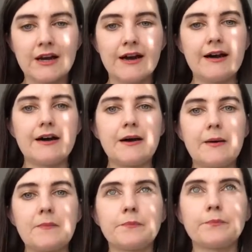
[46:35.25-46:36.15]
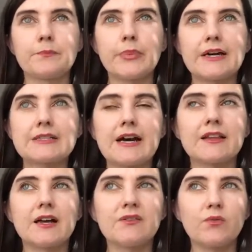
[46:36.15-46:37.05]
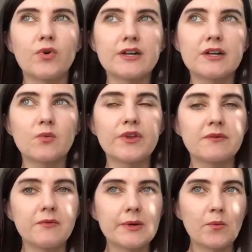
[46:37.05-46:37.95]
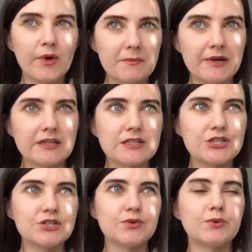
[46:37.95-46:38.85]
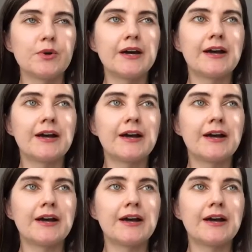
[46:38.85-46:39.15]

But I love working with women to